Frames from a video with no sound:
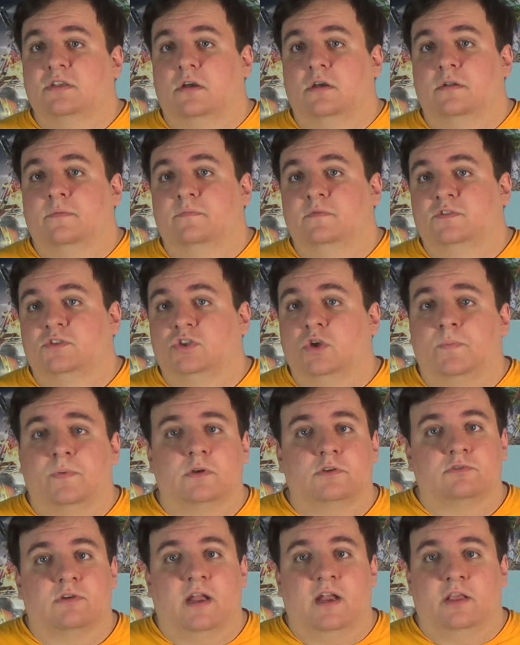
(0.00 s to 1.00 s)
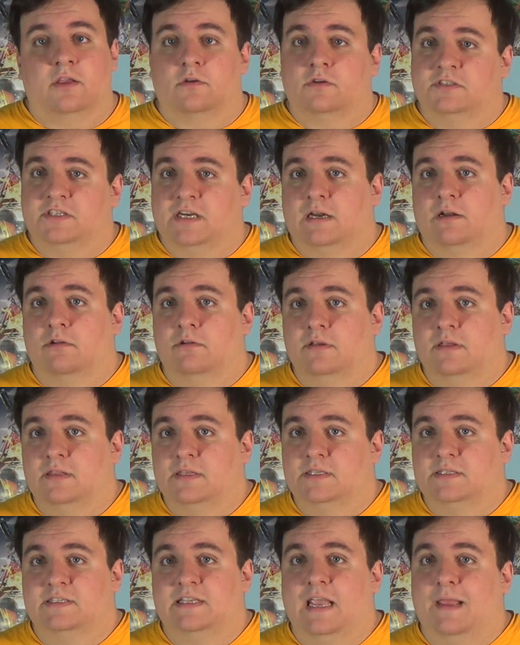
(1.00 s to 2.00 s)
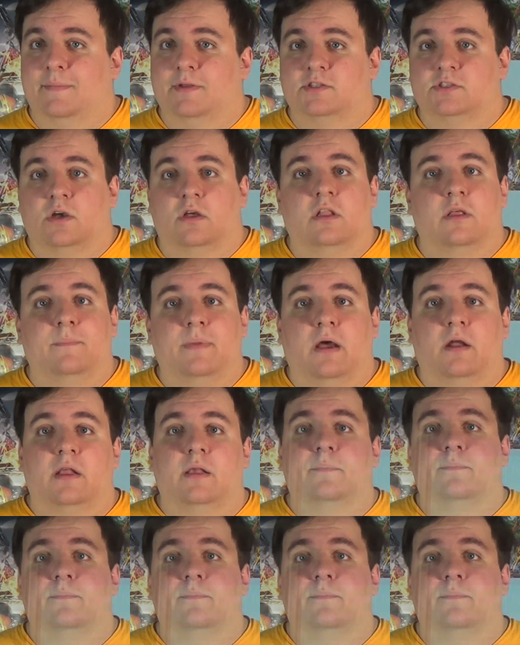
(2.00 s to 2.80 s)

on super training are generally the same. It's all about